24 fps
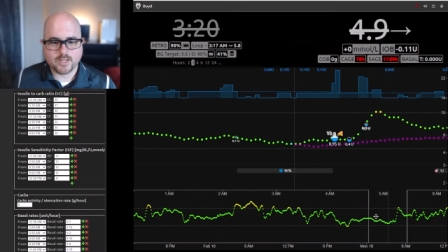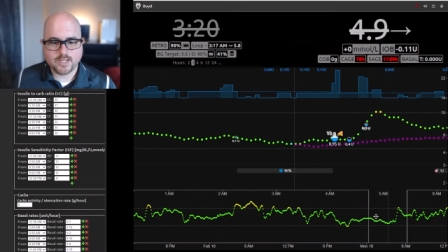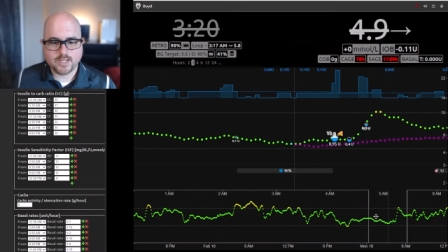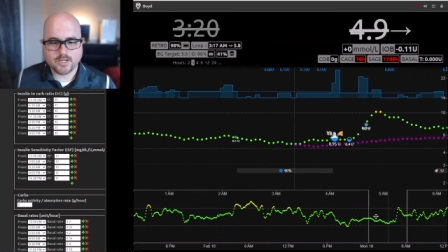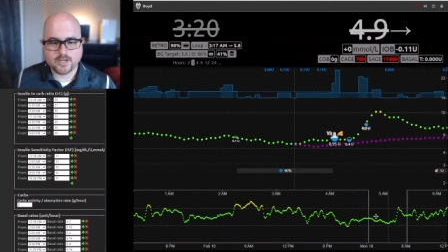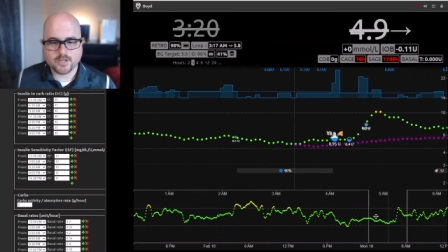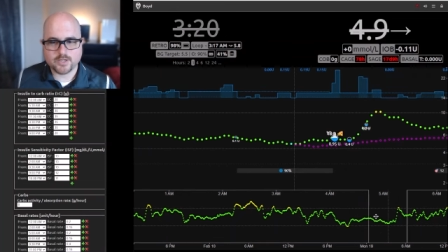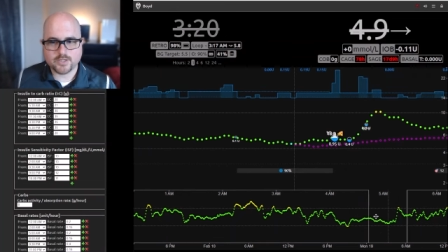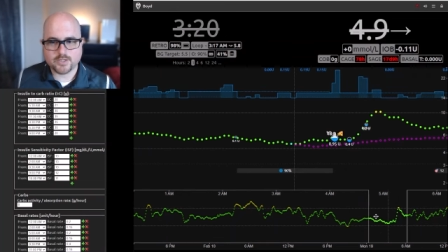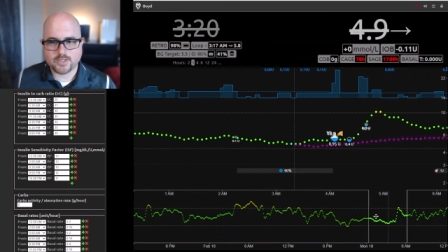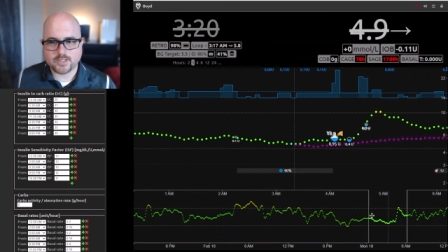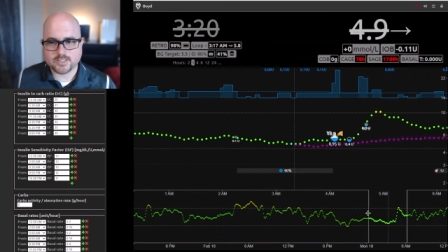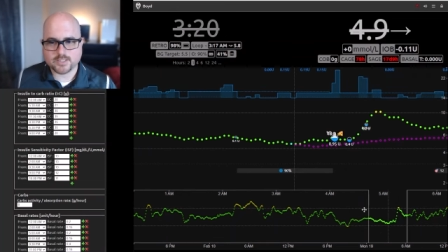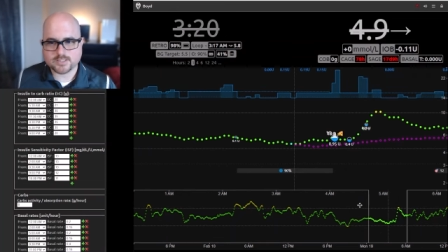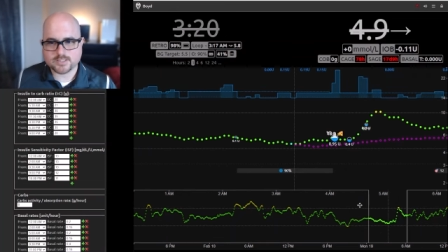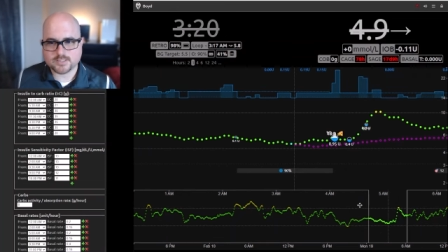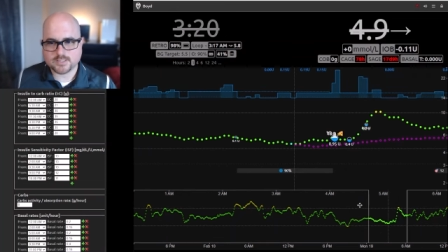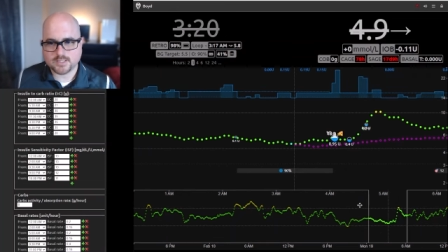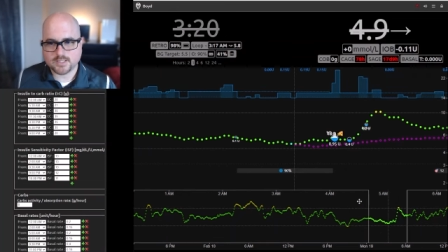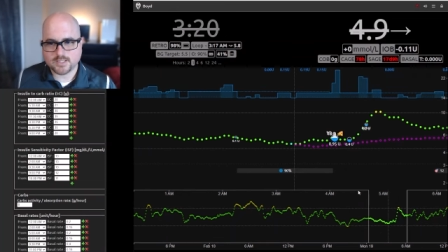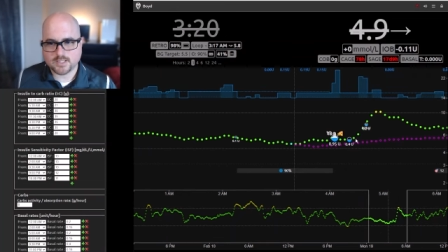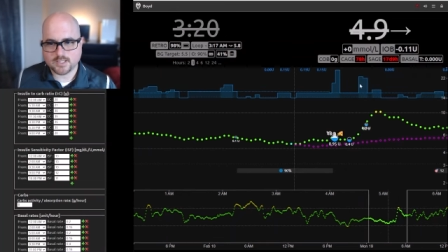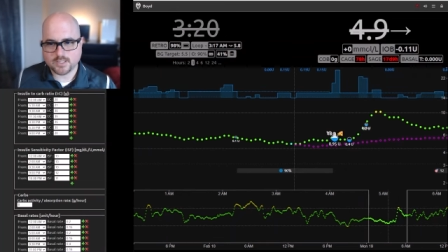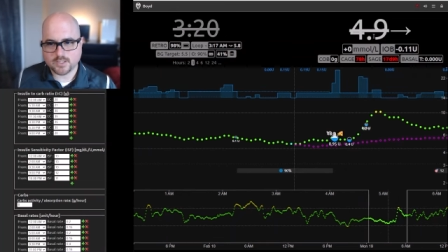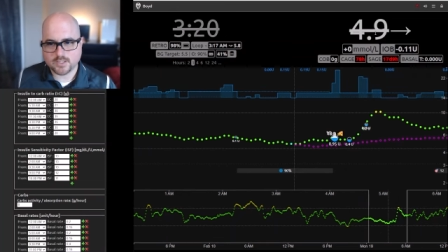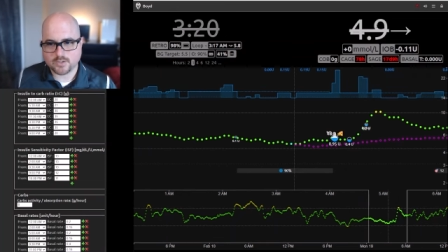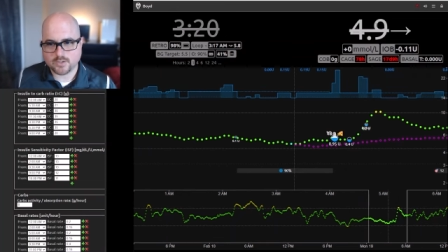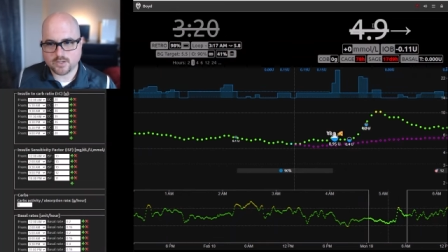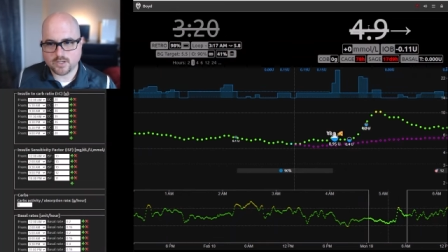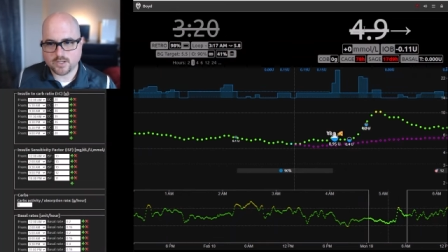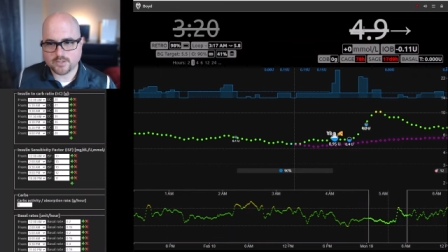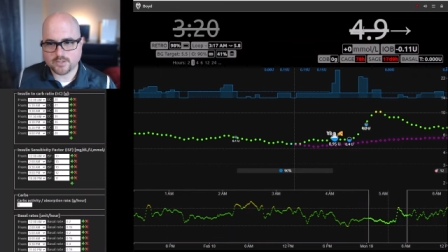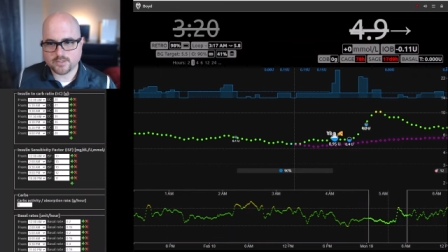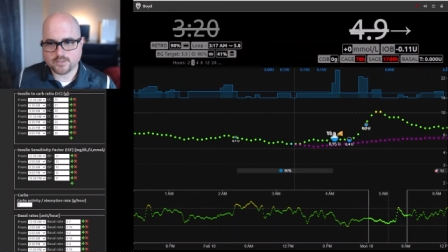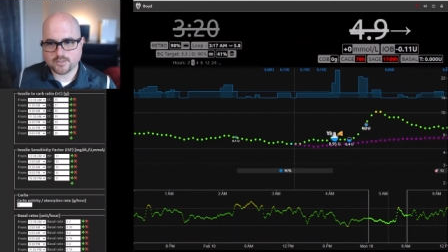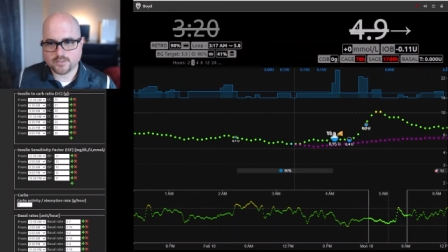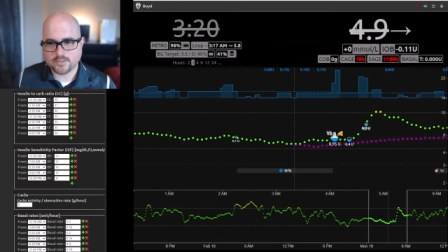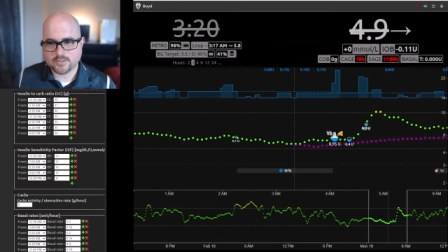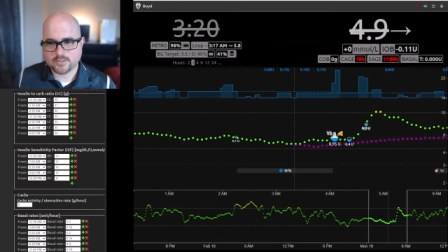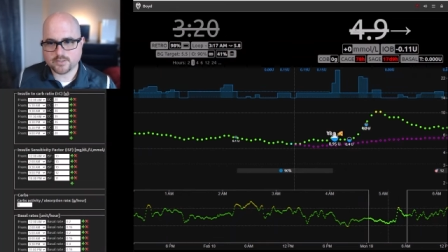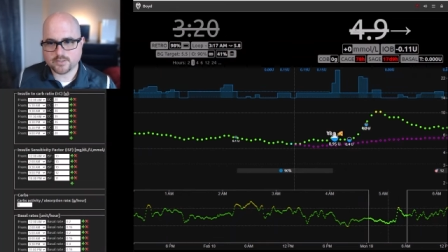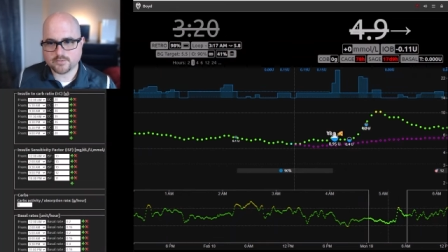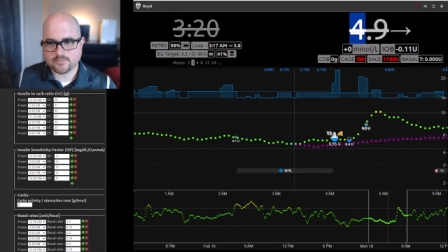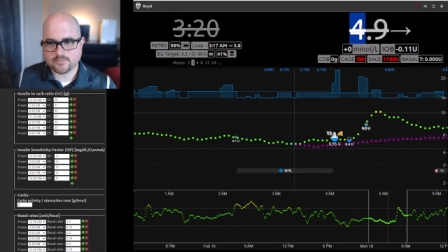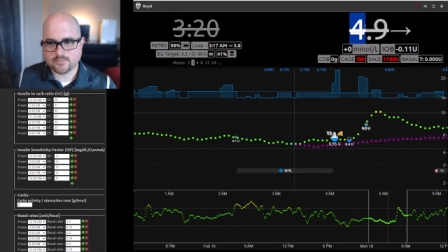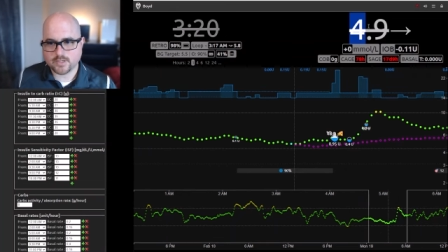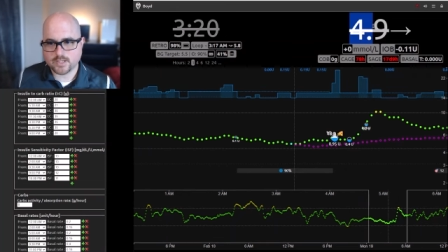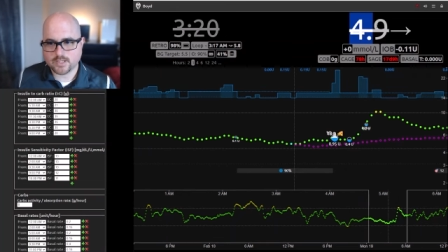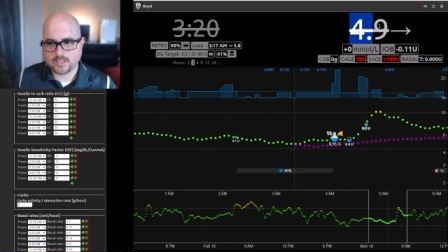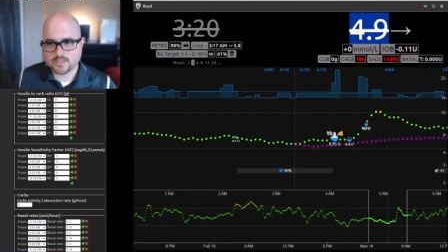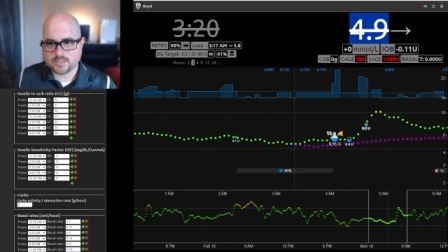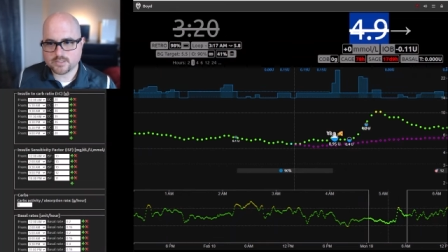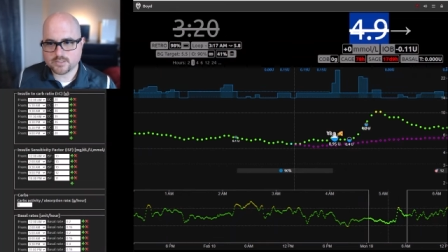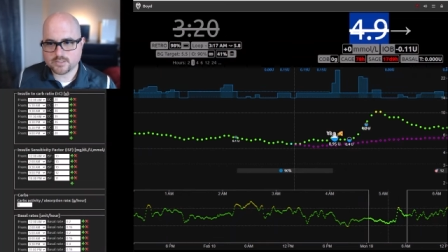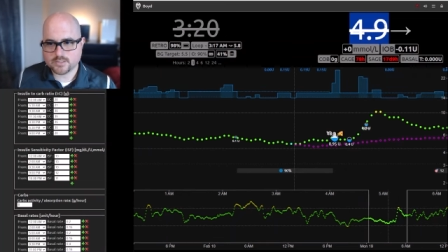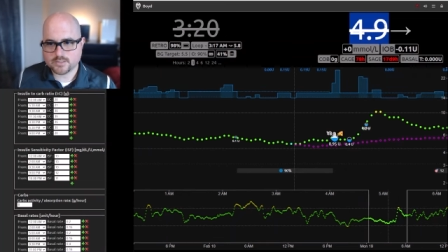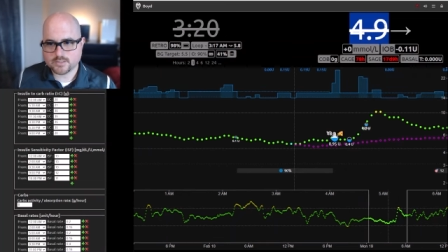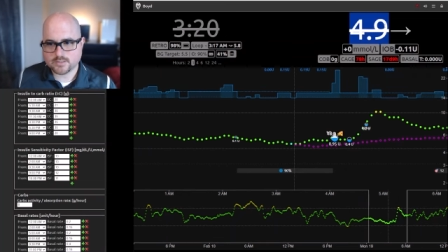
Here you can see you're under your range